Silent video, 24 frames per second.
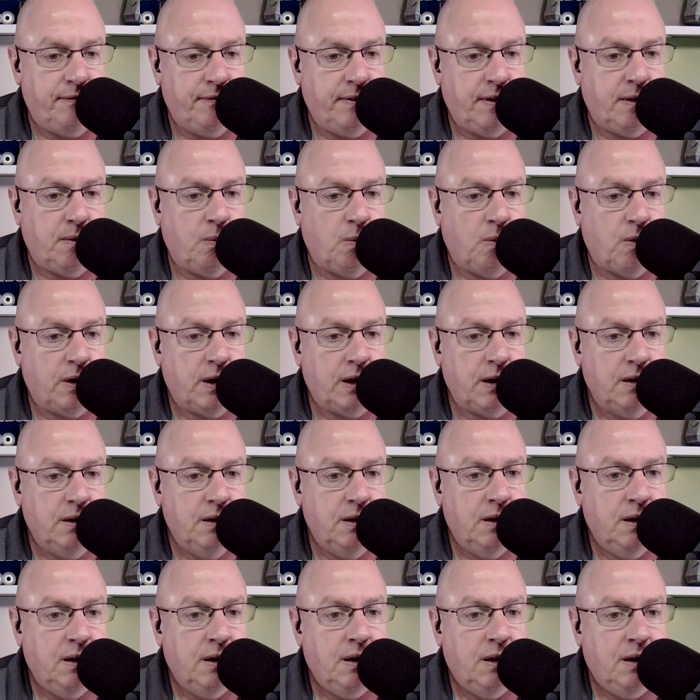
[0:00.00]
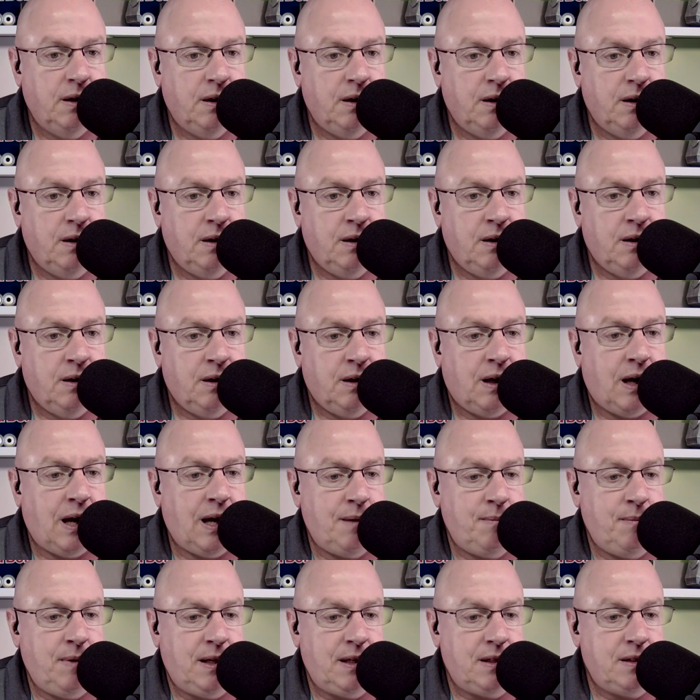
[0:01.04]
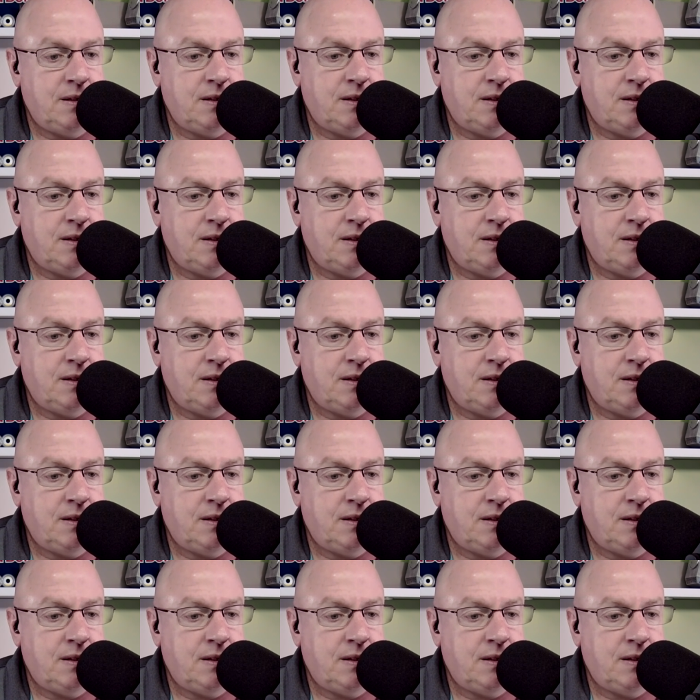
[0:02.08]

fair warning. I'm yeah. at